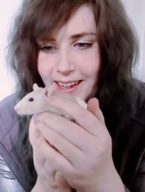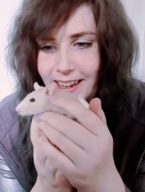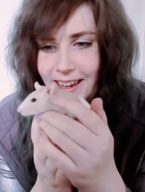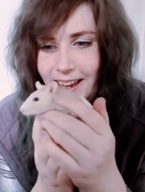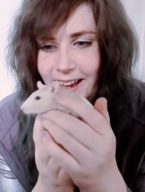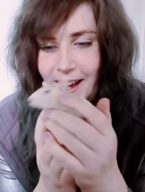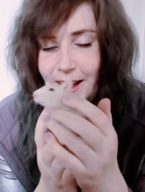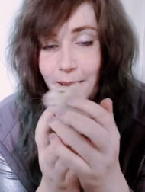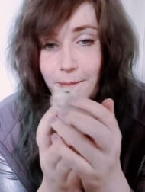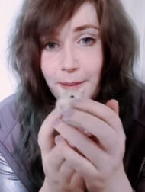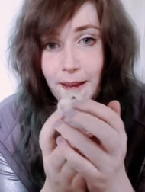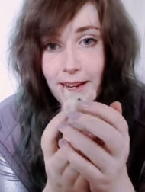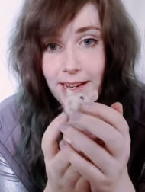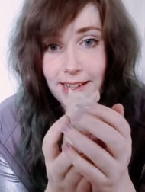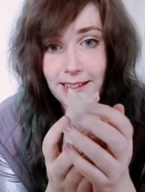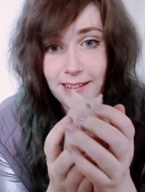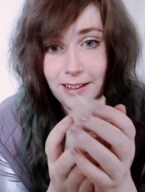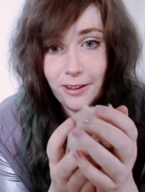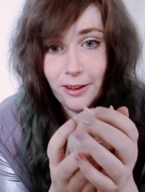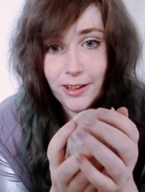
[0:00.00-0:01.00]
And
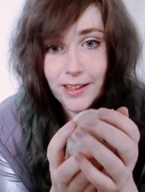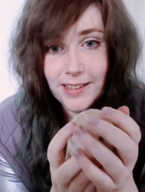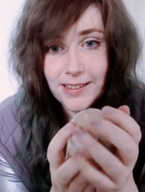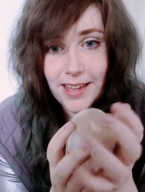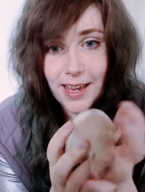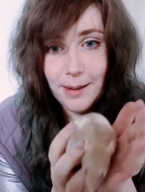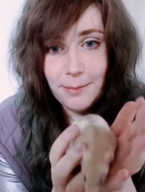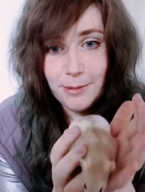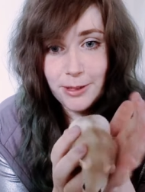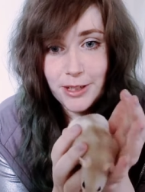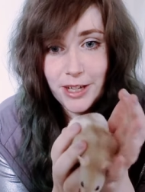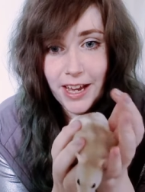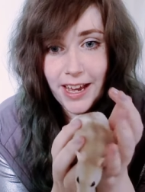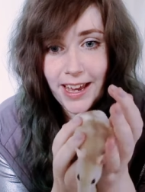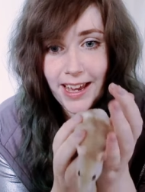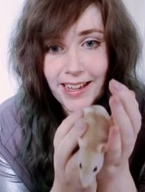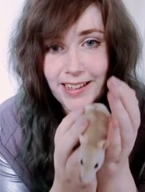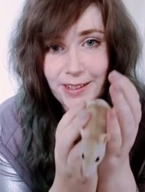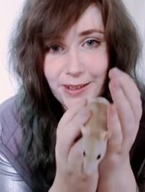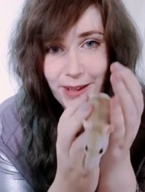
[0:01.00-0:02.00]
he's a lot less camera
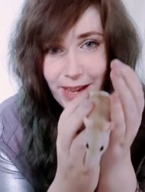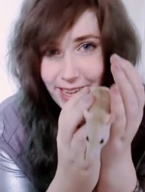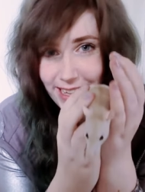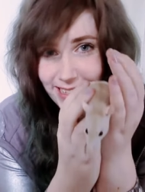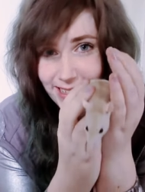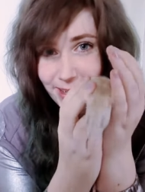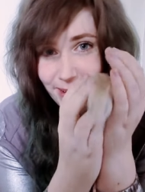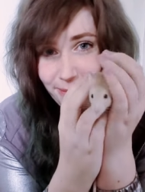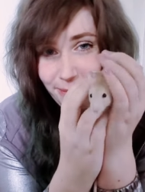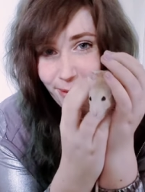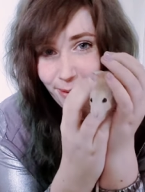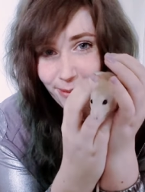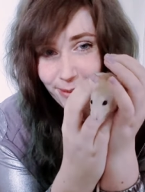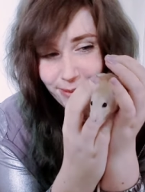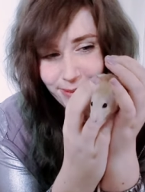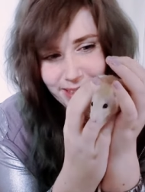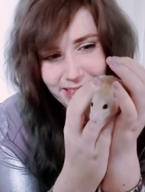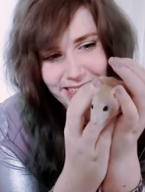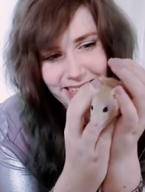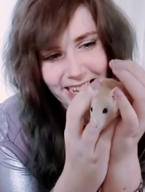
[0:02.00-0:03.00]
shy, as you guys can
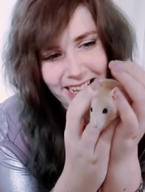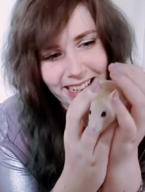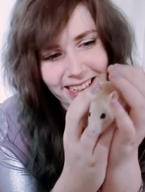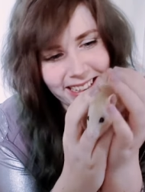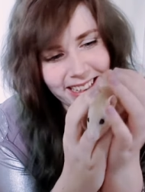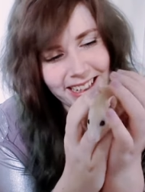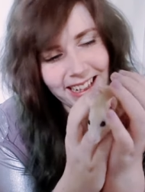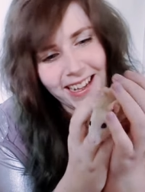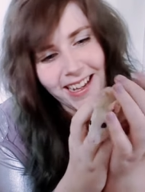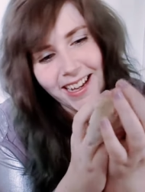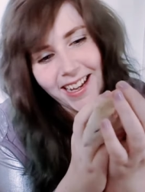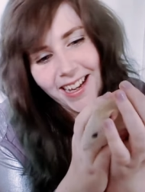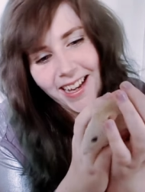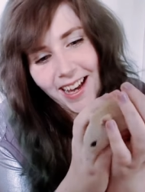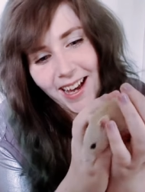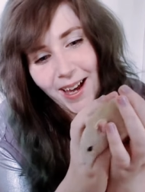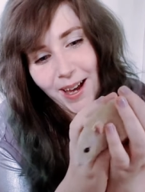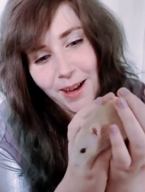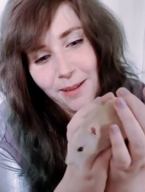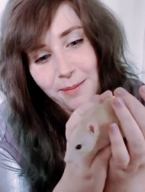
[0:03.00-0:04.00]
probably tell.
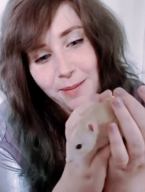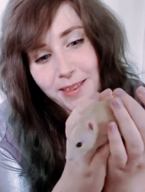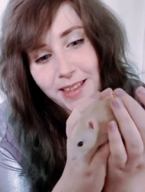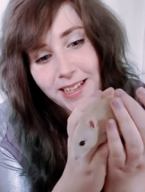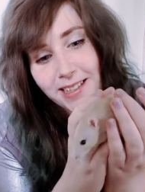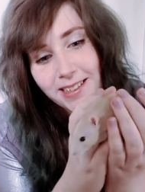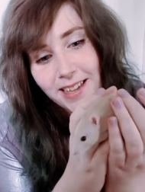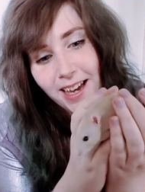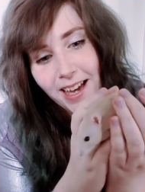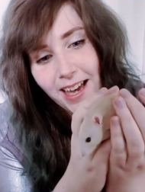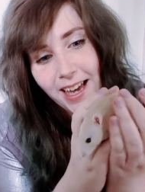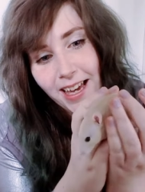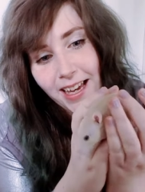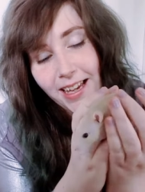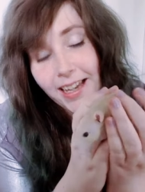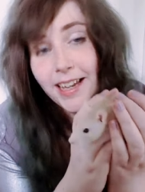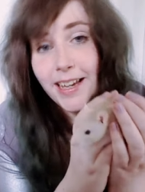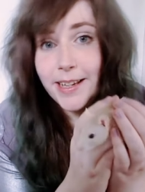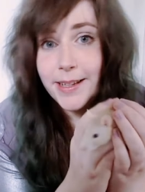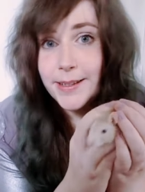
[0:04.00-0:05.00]
This
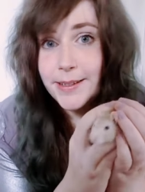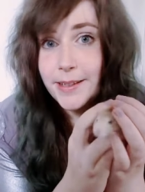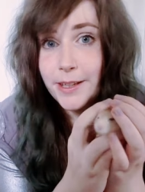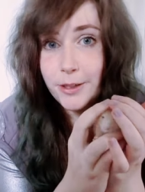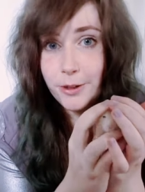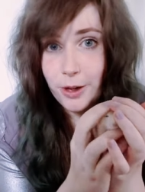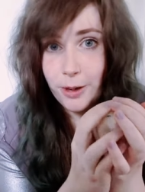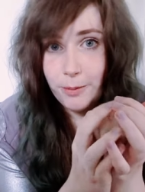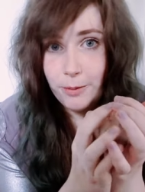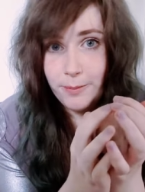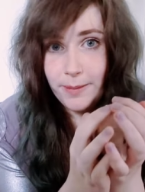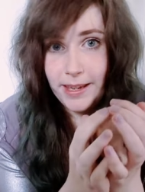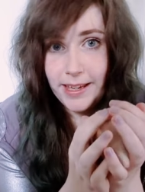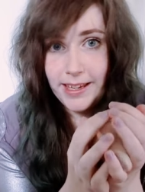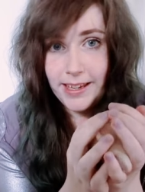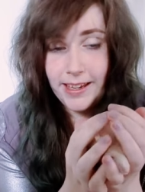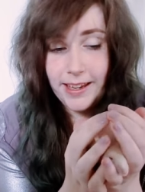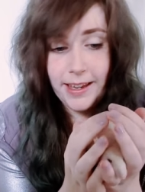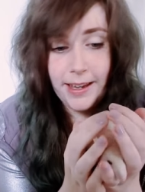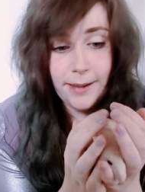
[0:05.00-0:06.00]
guy is a
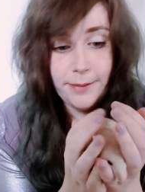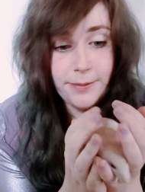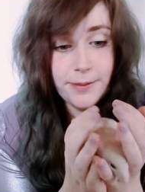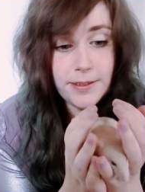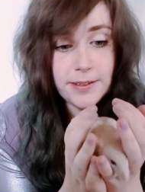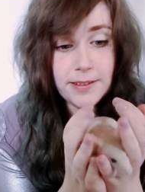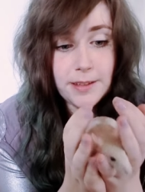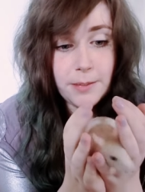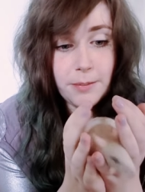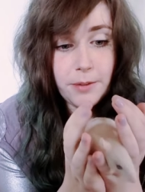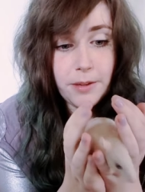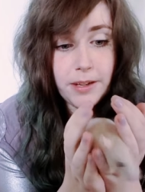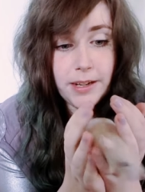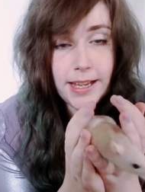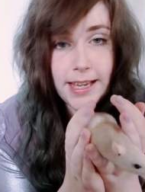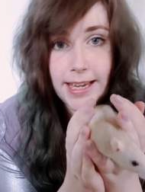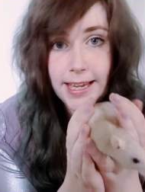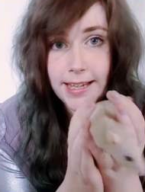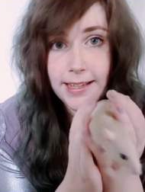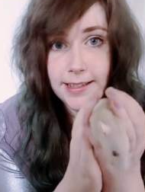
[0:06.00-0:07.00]
troublemaker. If
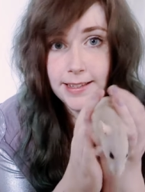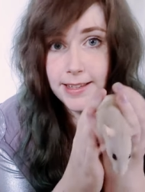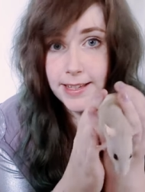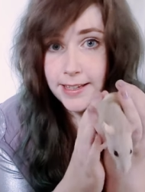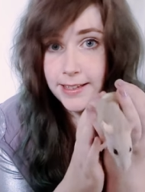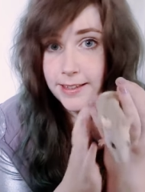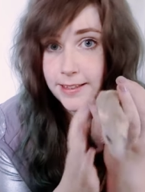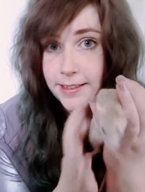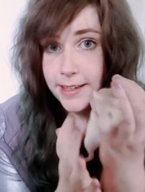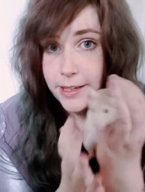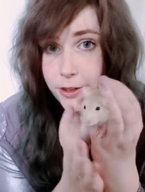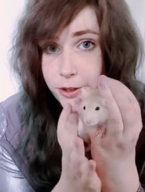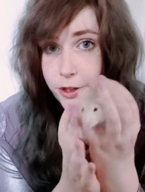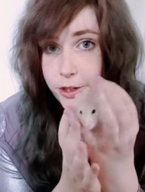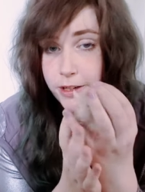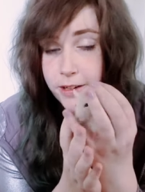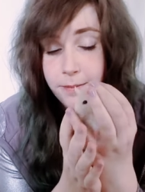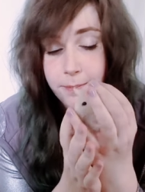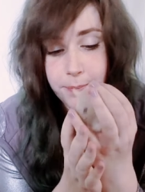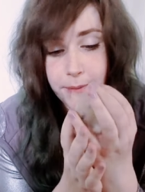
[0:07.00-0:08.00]
someone eats things they
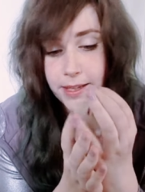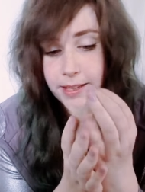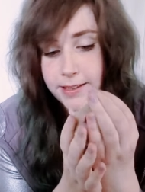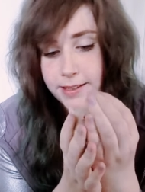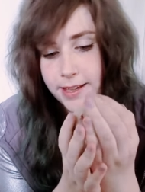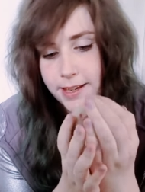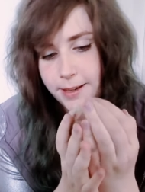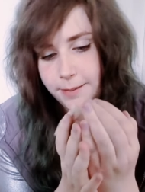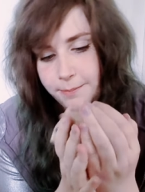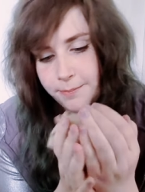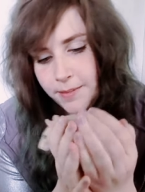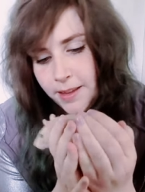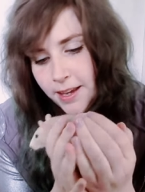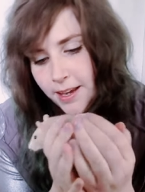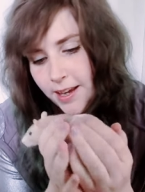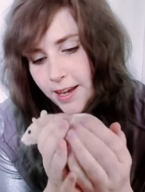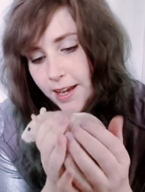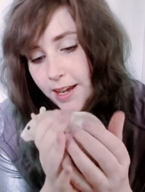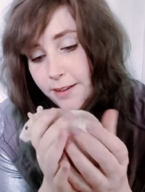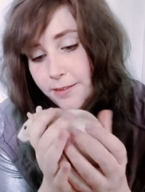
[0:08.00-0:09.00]
shouldn't, it's him.
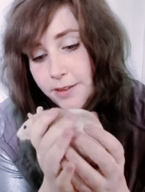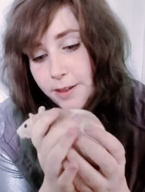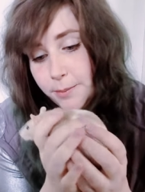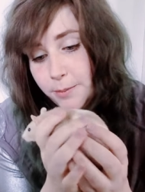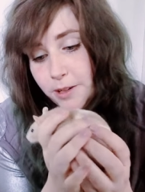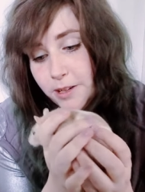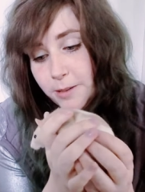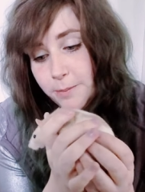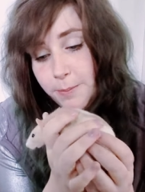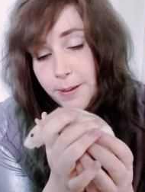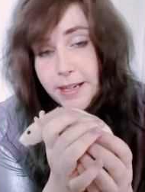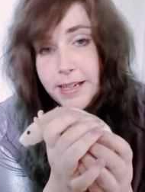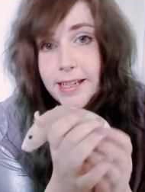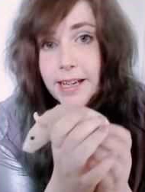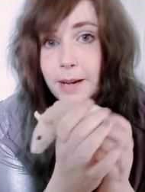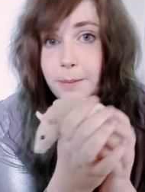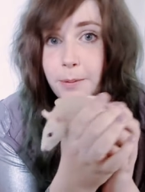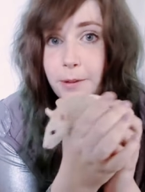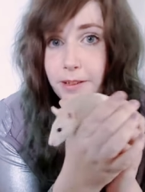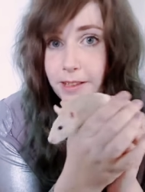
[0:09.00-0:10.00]
If someone is
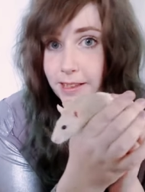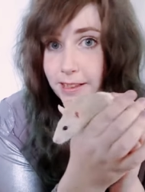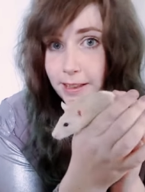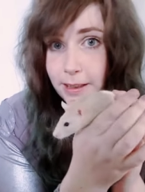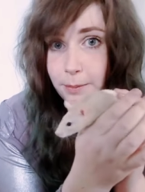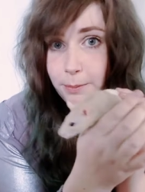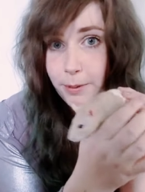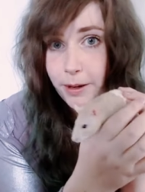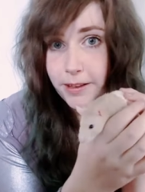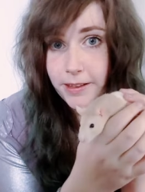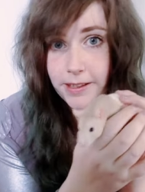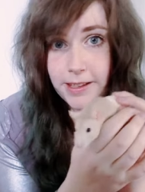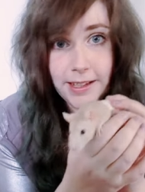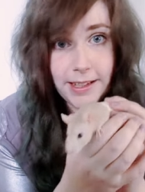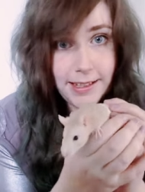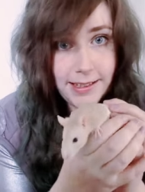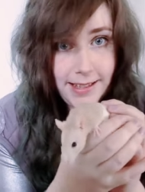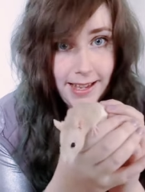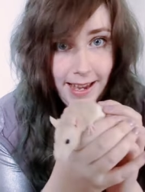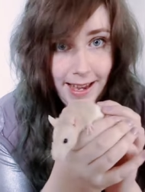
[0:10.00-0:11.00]
beating up on their little brother,
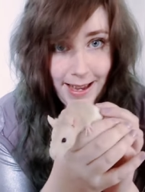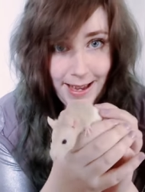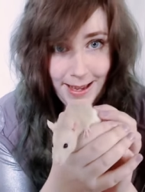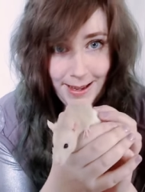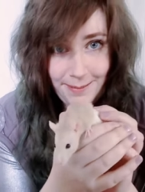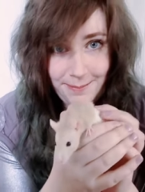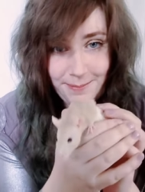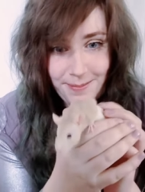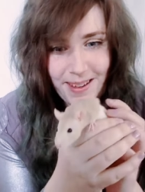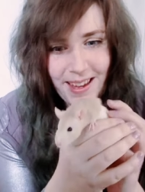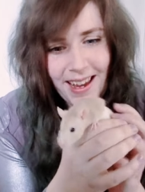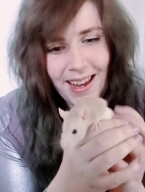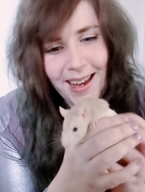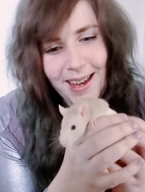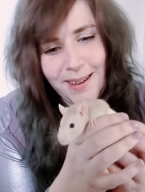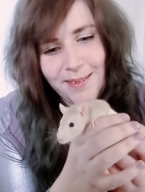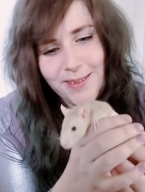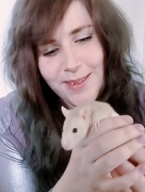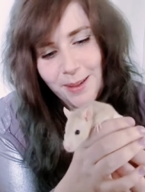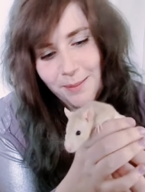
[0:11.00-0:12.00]
it's him.
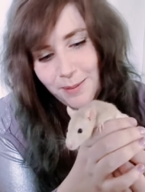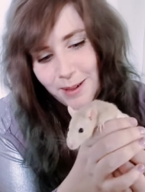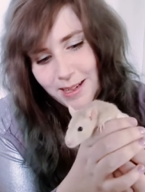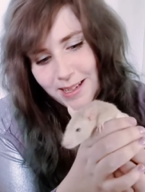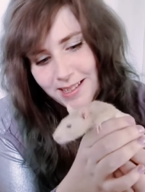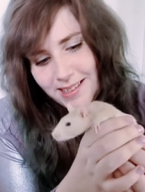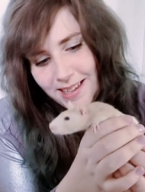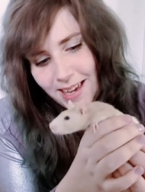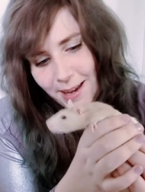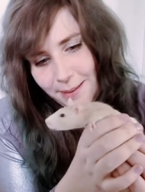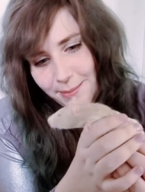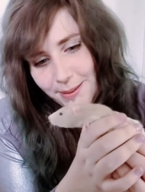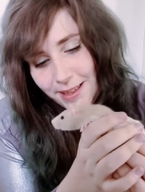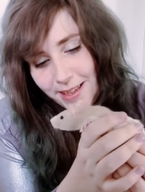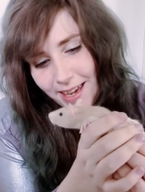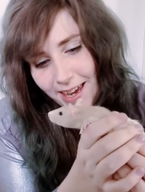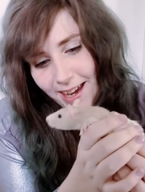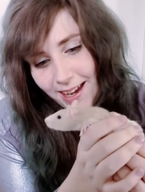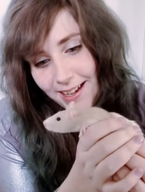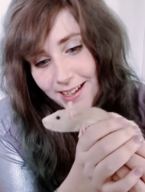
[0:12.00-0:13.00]
If someone escapes
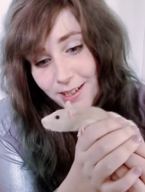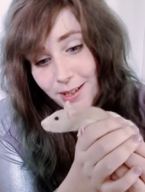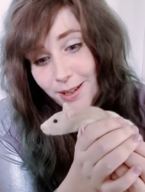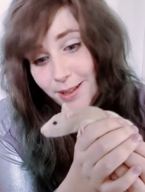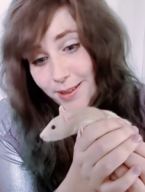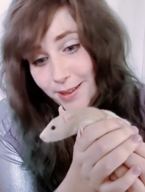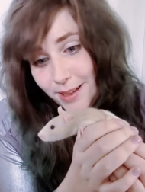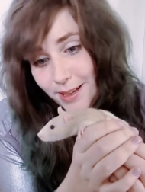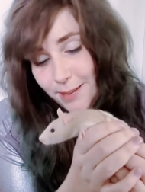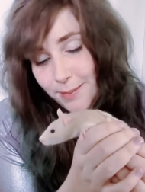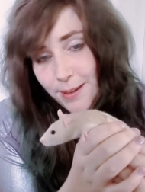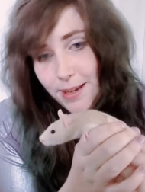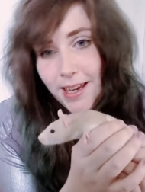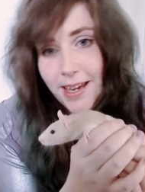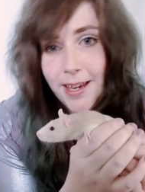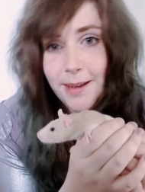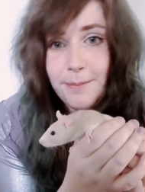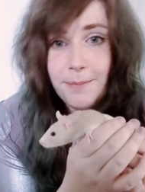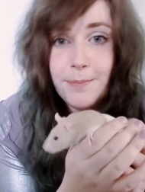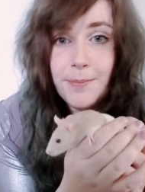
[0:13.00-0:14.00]
the cage, it's gonna be
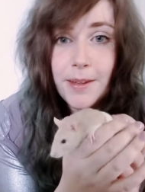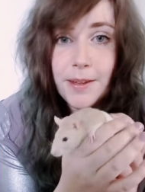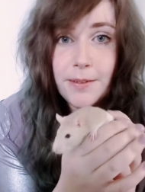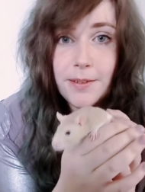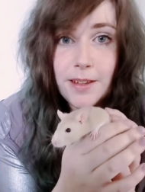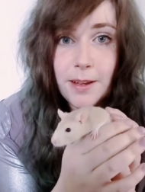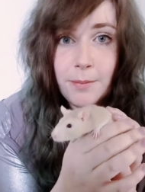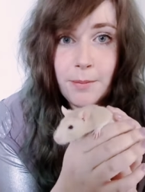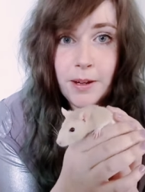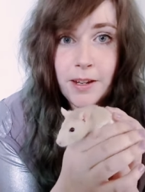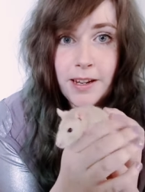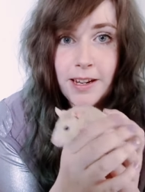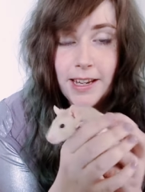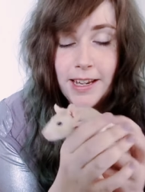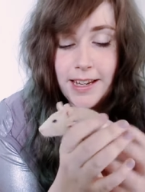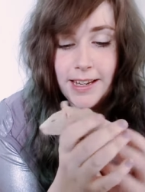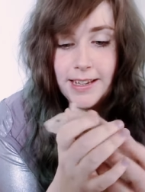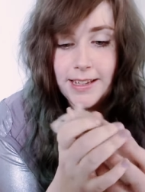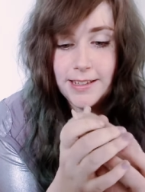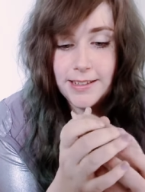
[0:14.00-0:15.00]
him. If someone
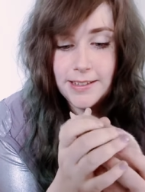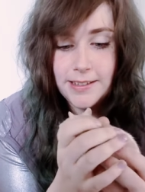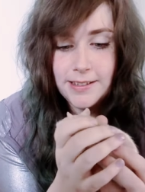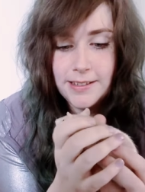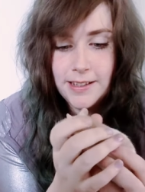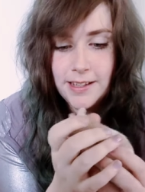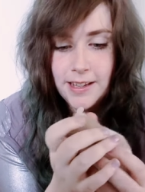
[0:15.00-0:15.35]
is,